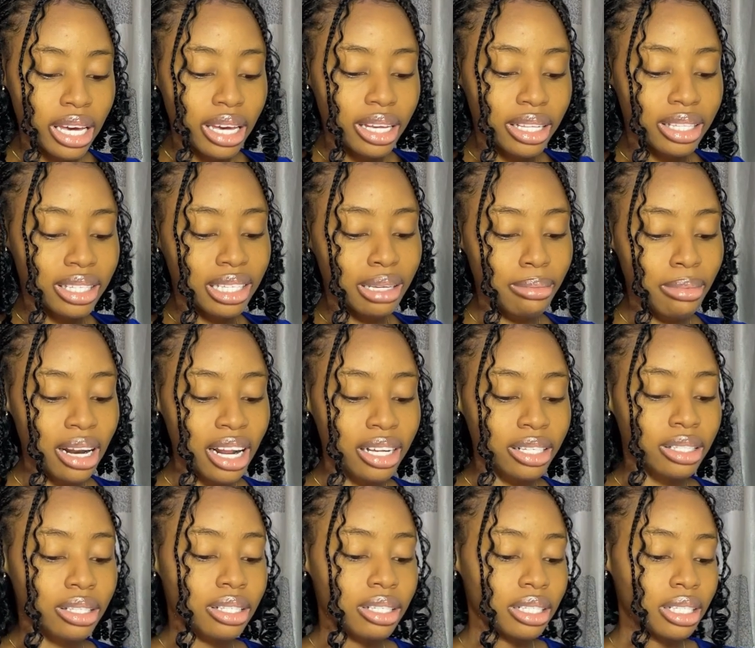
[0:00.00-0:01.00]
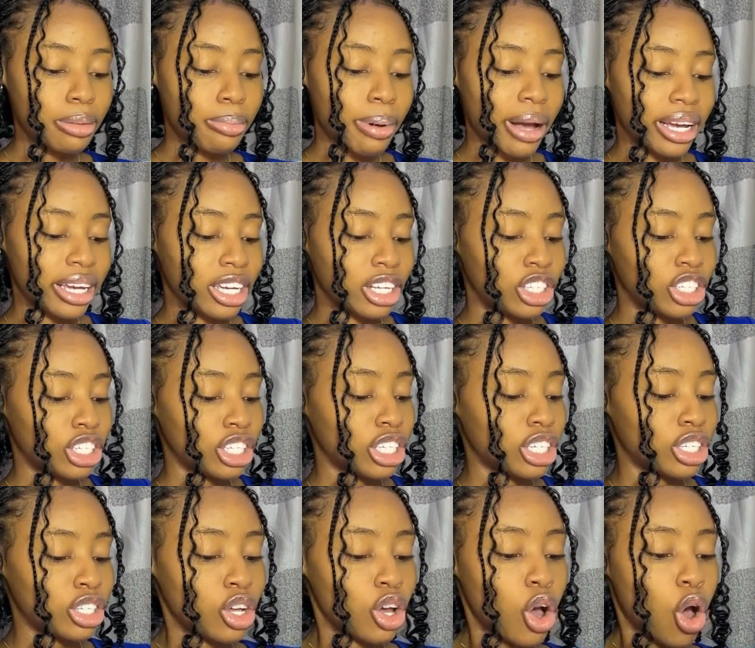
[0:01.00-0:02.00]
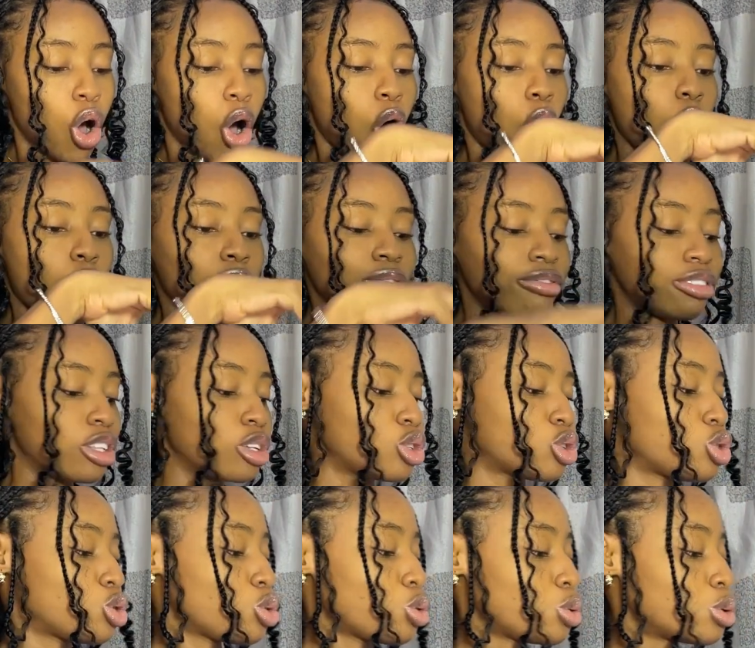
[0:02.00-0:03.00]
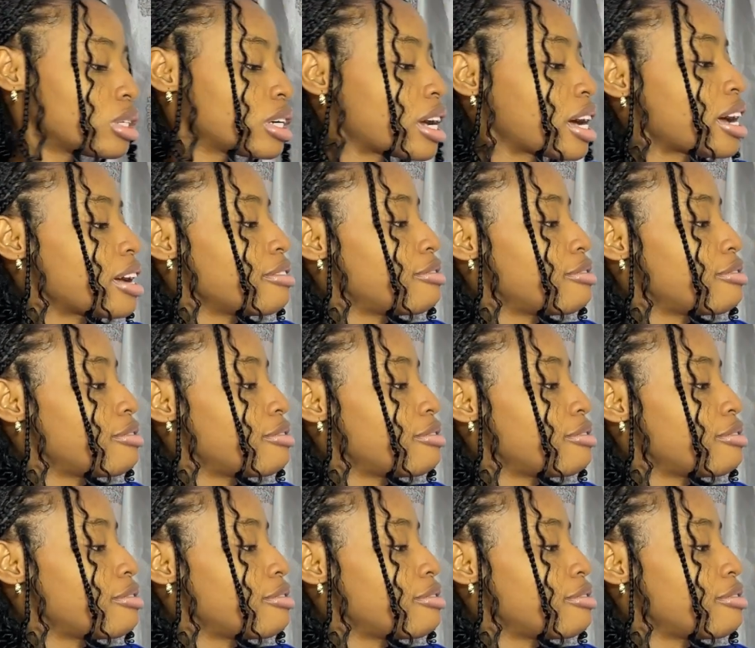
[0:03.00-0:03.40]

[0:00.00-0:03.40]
It's similar to the packaging of the toner.